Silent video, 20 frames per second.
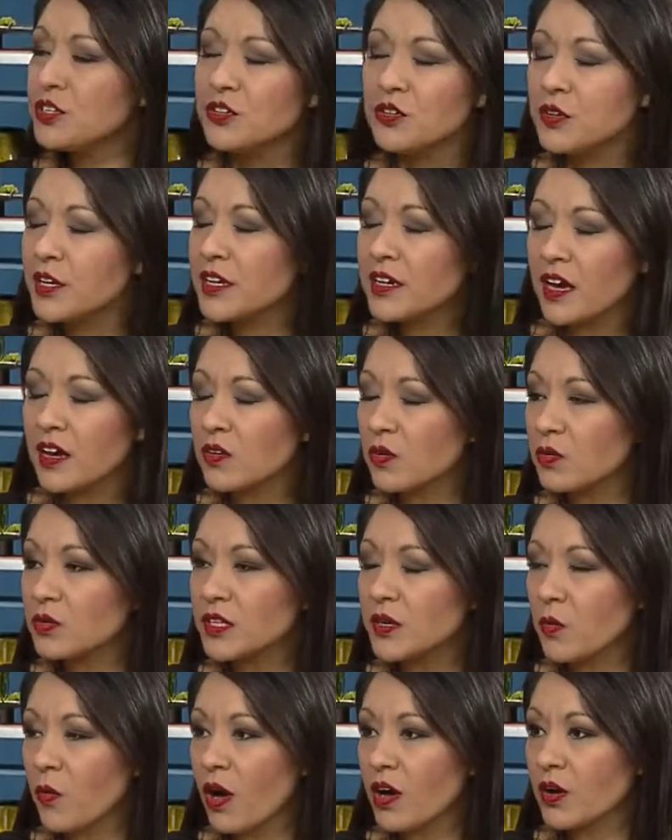you can not only
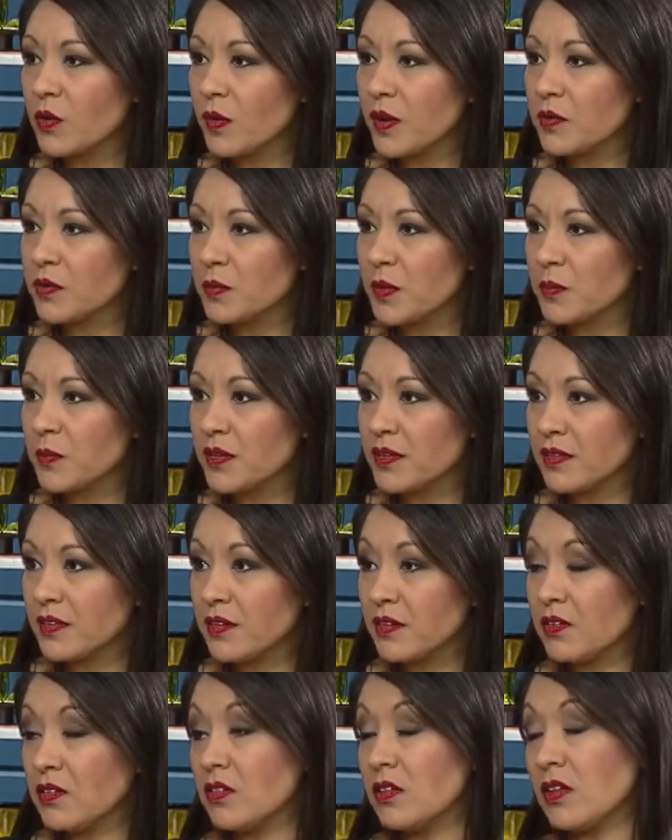walk away with maybe a
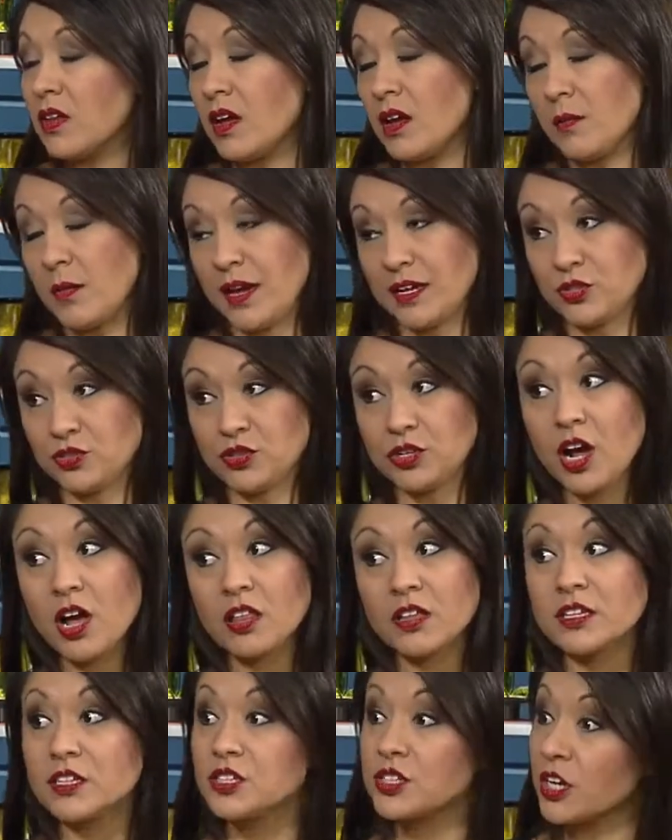little um, extra
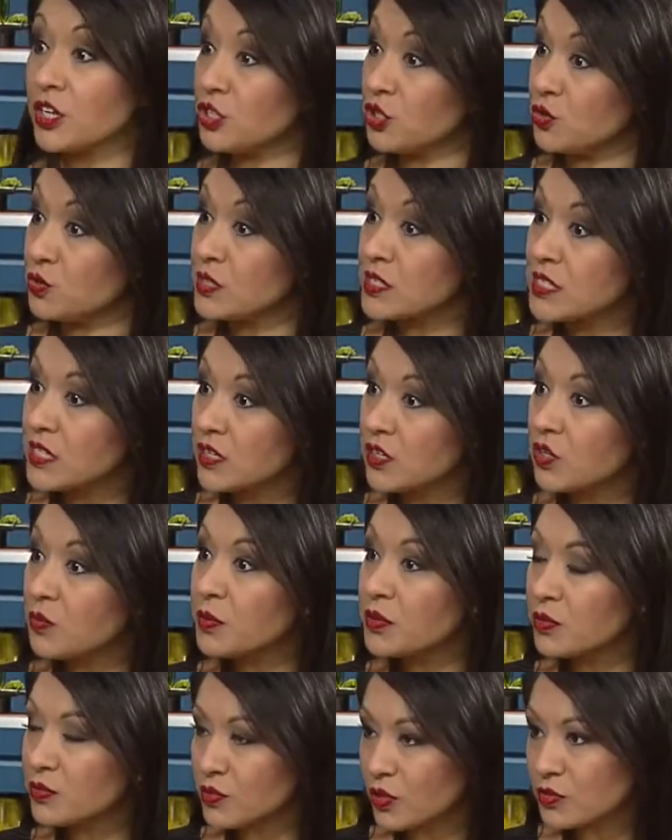knowledge, a new skill, but
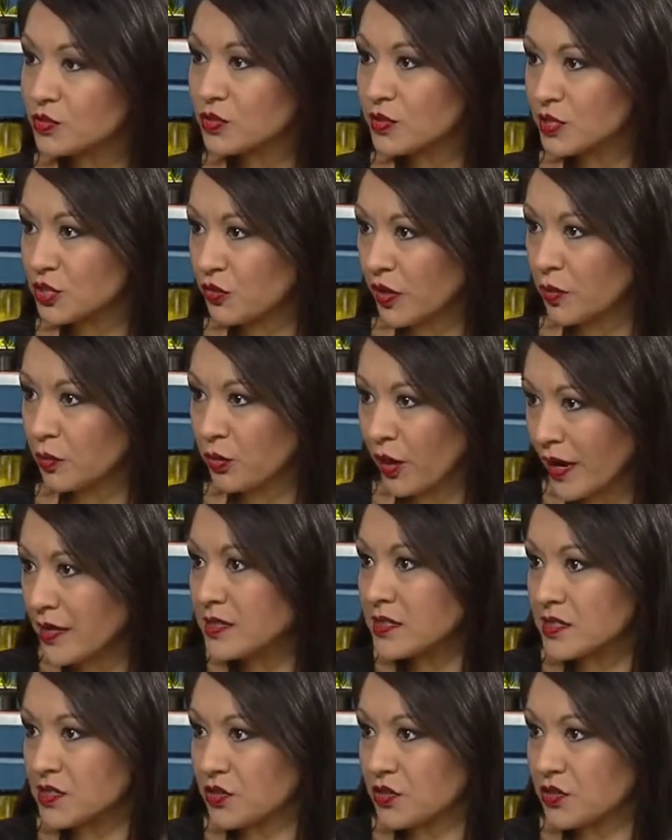there's also these great prizes